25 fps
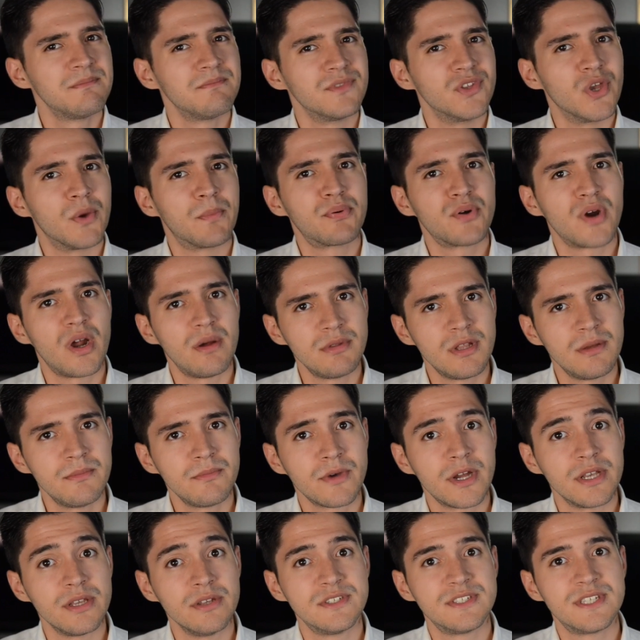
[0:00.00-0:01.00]
the problem
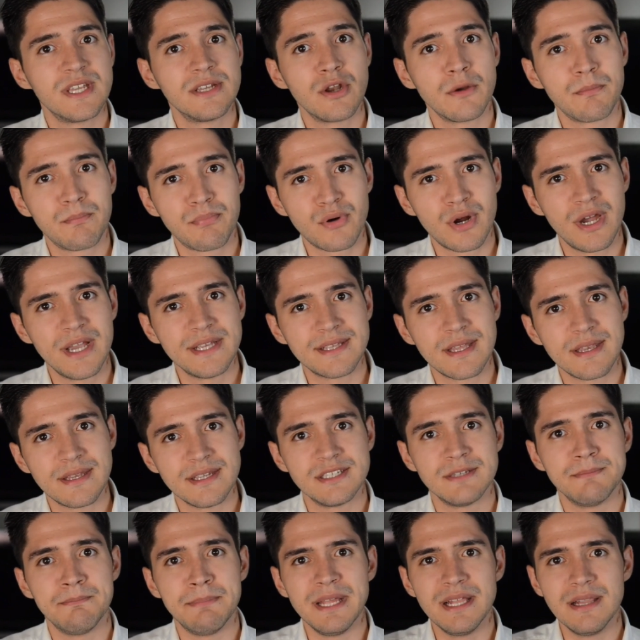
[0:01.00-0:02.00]
when you set a price that
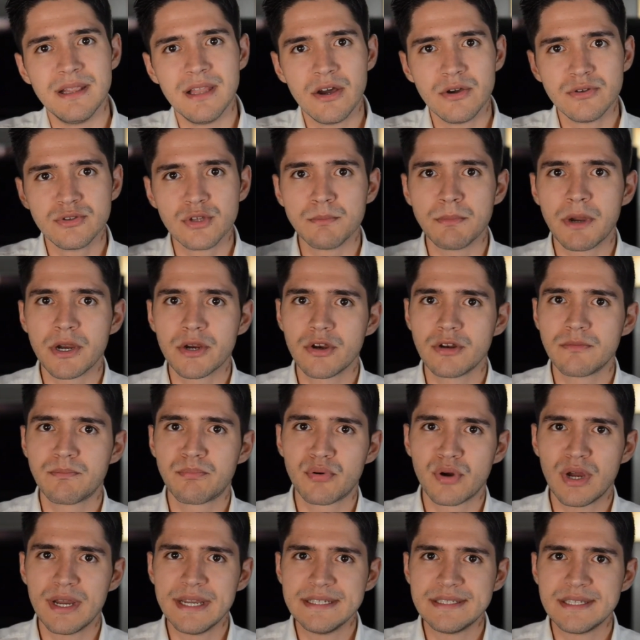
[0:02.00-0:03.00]
is below the market
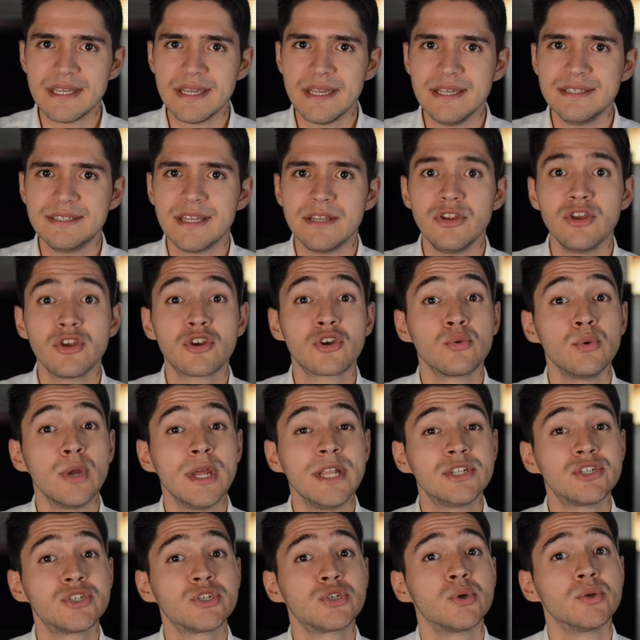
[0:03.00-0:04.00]
price is that you create
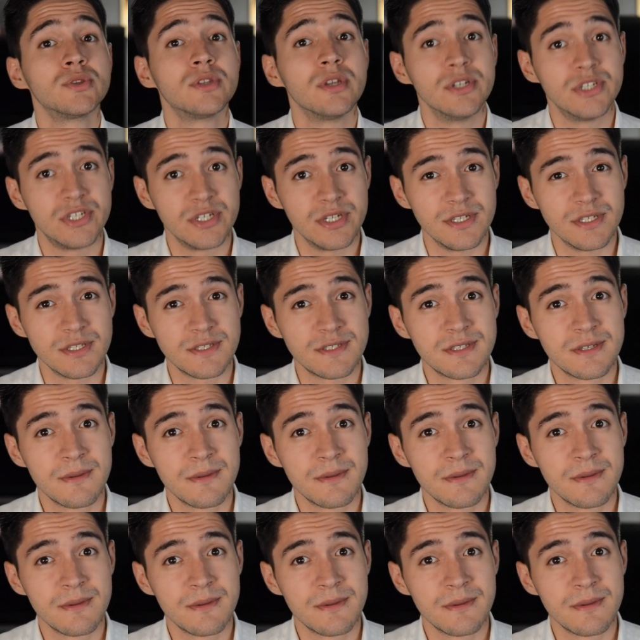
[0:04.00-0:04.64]
shortages.